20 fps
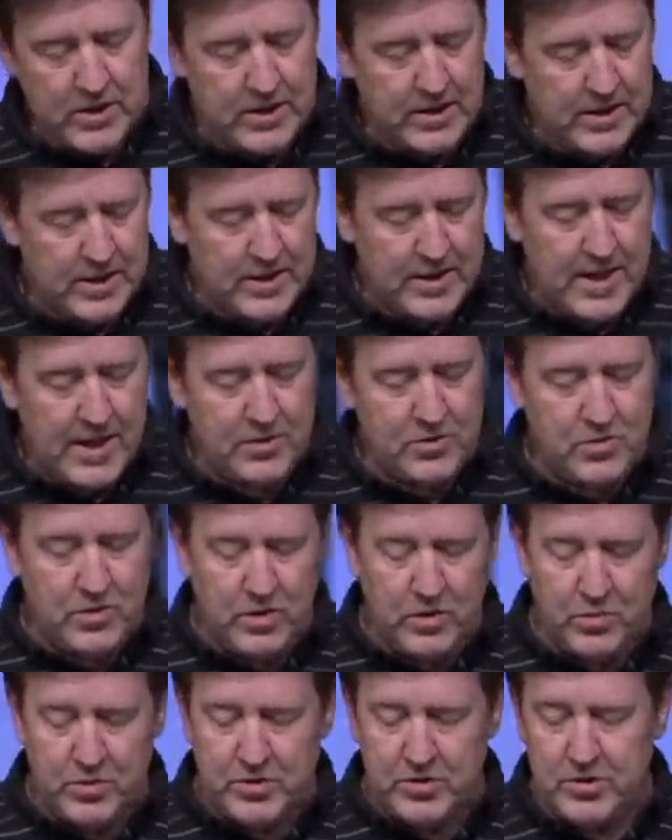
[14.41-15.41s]
uh, last
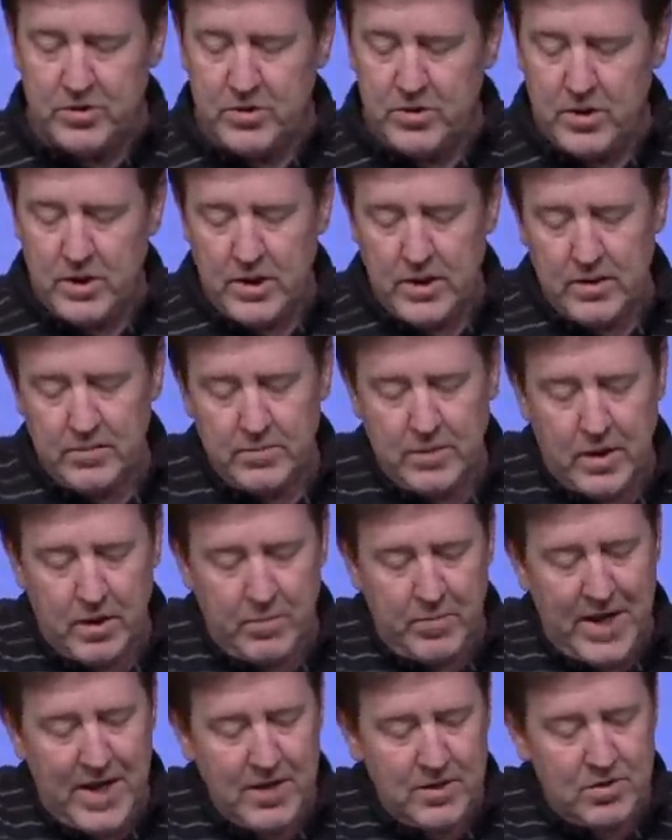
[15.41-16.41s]
week was uh, our
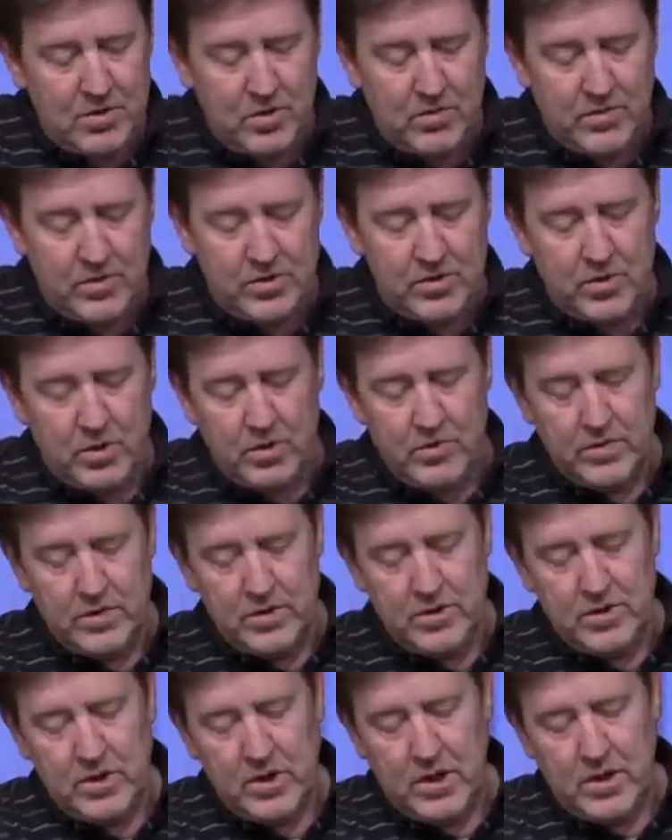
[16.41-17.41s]
Passover
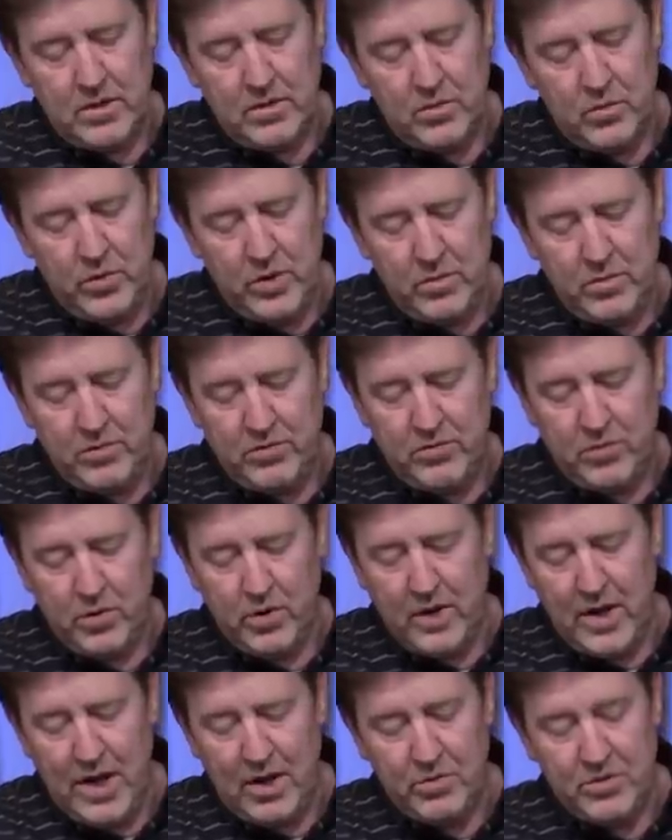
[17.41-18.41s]
service, uh, the week
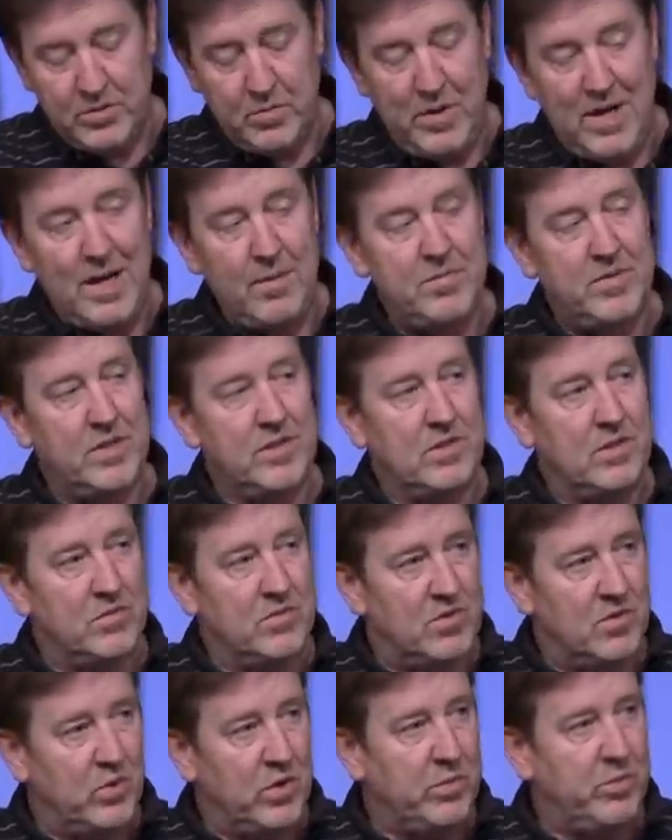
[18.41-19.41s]
before that was
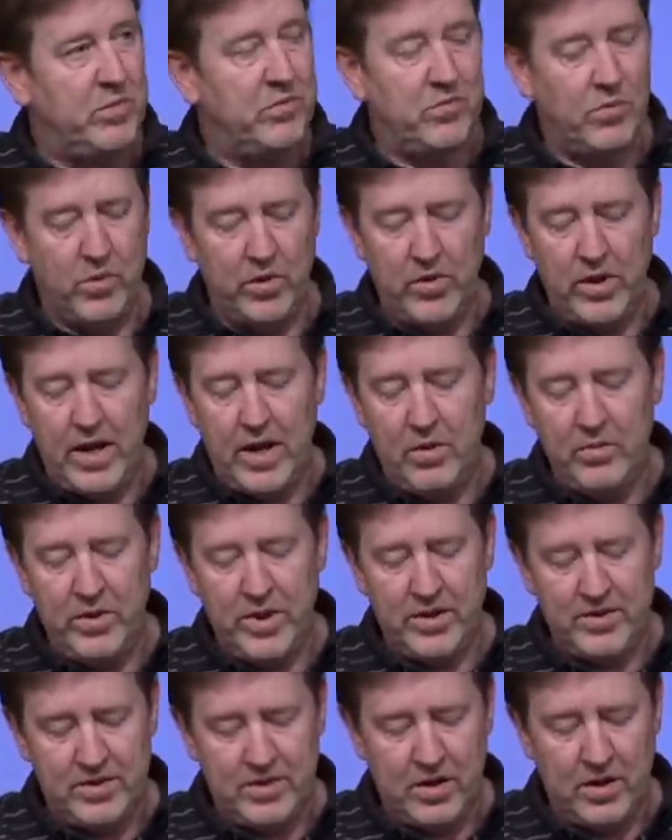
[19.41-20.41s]
baptisms, the week before that we
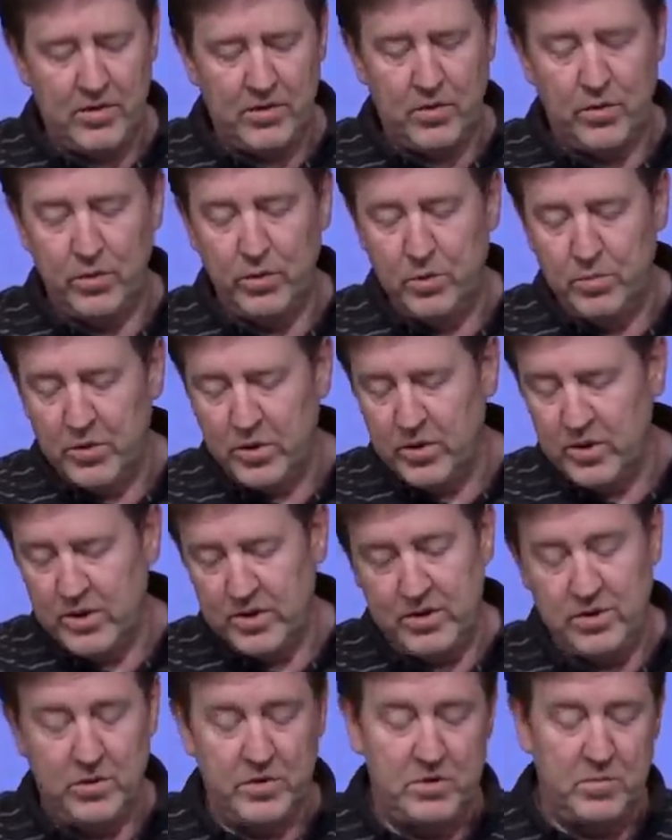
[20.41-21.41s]
had Seth Gruber,
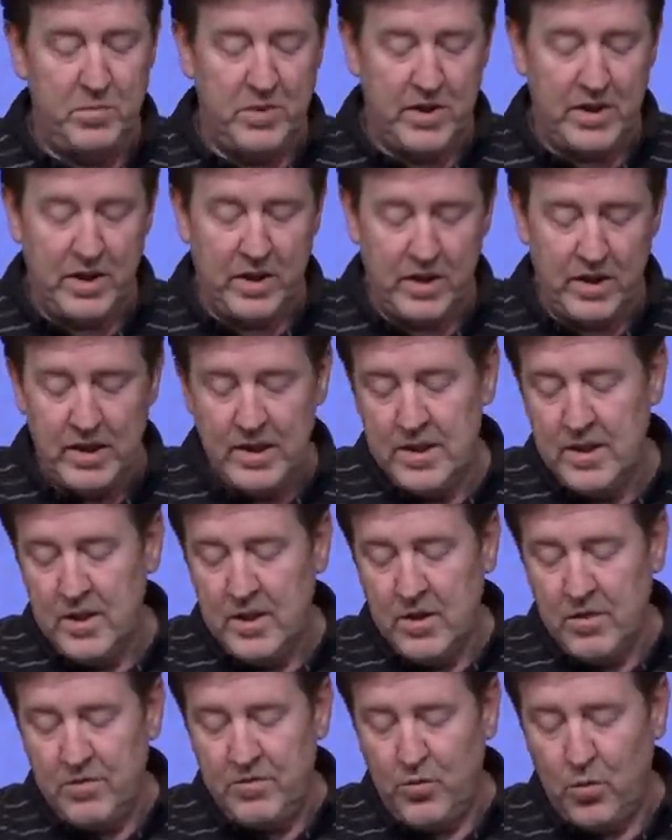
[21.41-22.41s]
and so it's been like
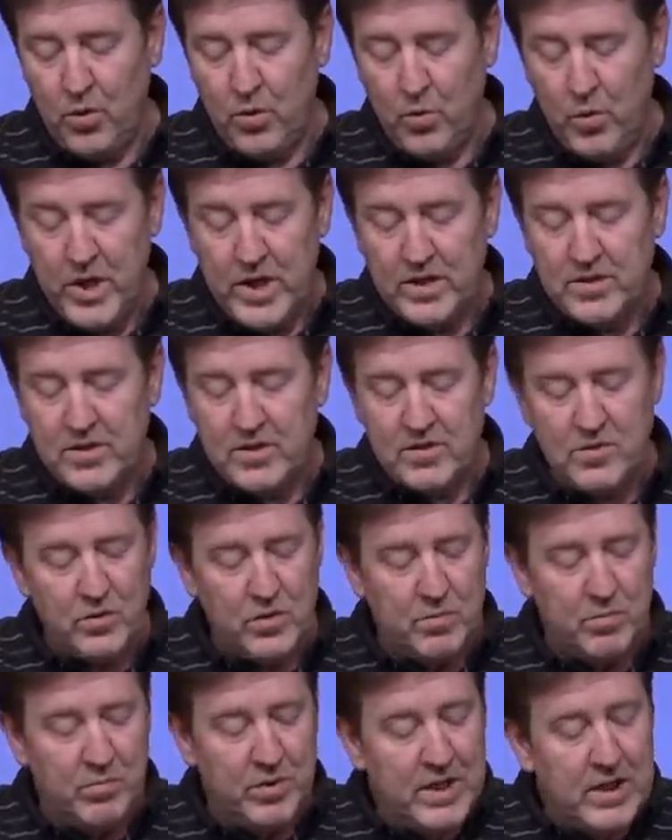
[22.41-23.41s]
four weeks since
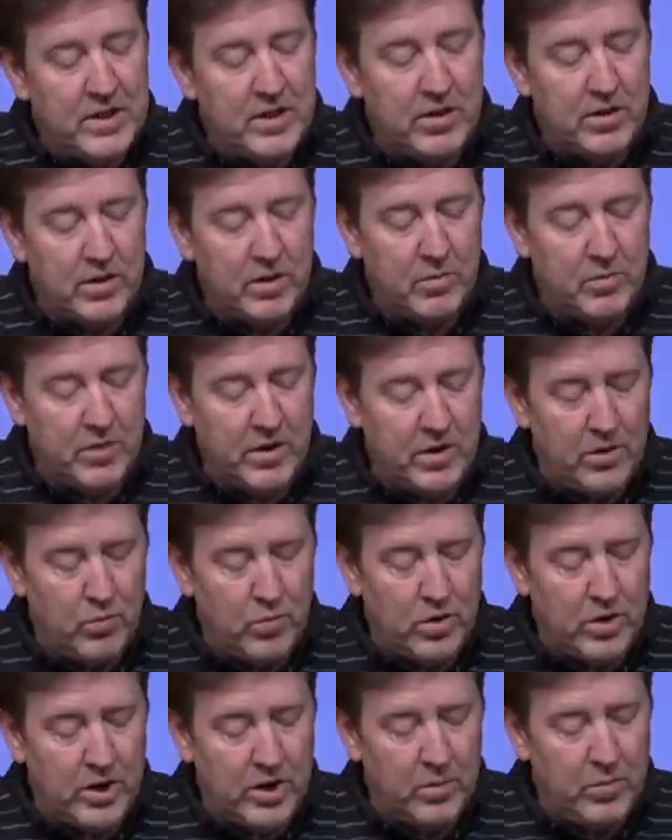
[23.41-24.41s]
we've been here, but
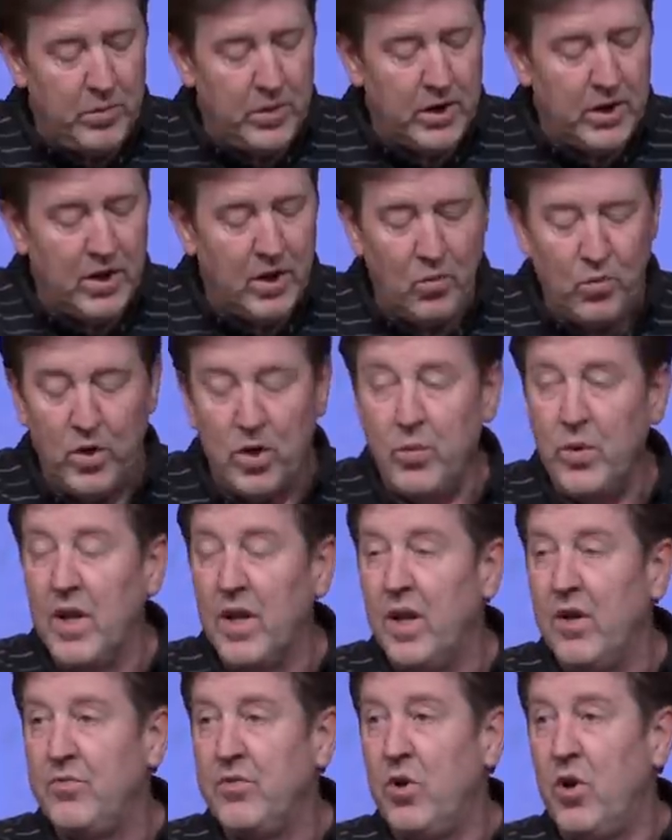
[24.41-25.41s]
we're going to pick up where we
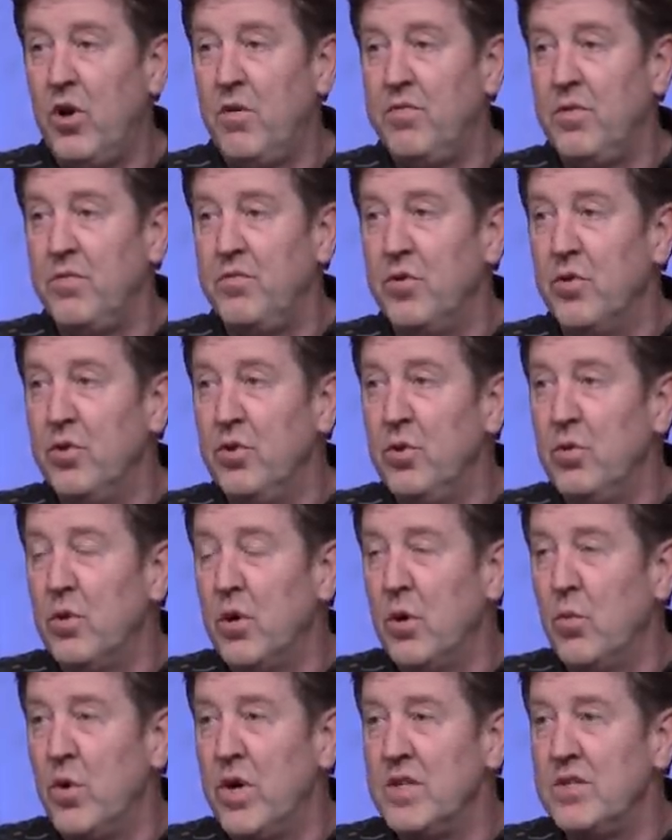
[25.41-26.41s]
left off. If you're new to
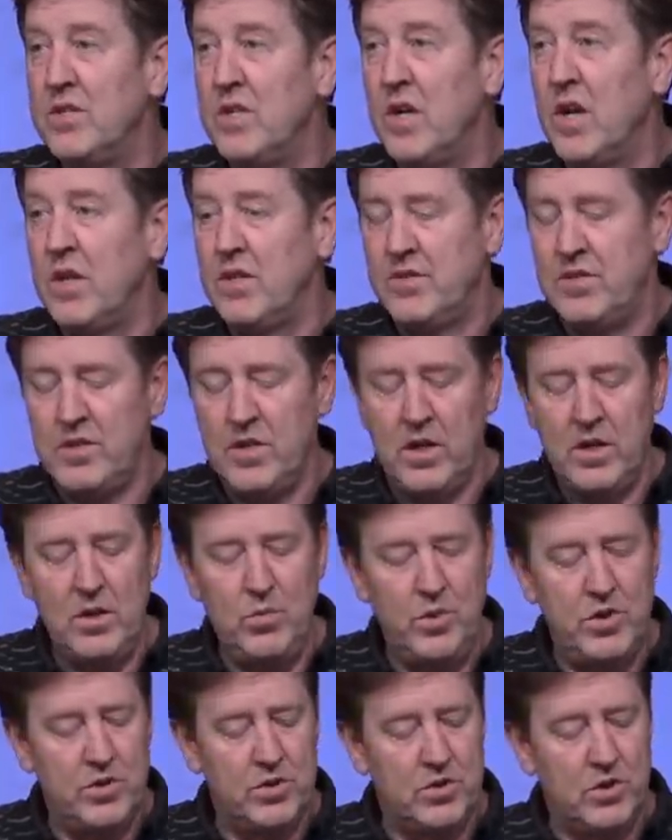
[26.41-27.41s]
our Wednesday night study,
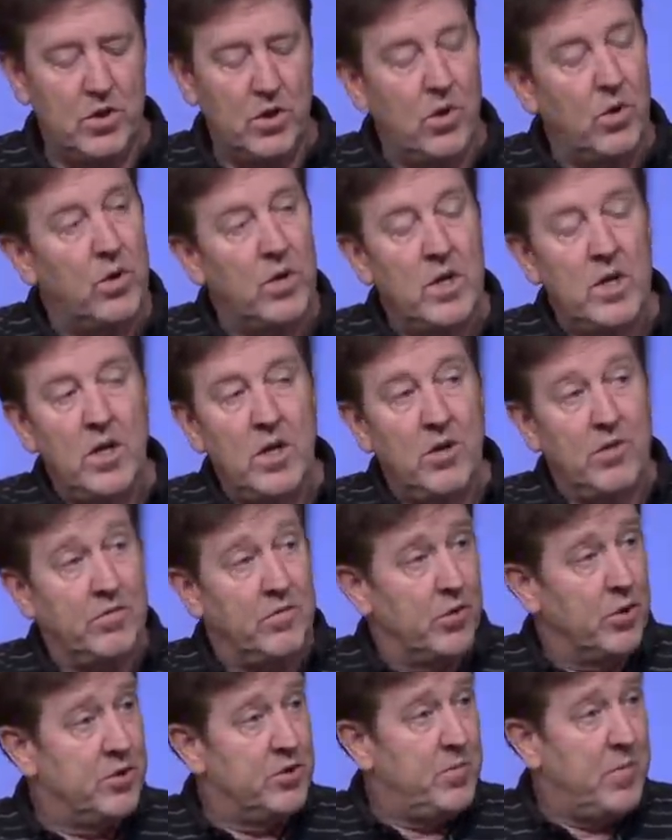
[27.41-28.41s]
we just go verse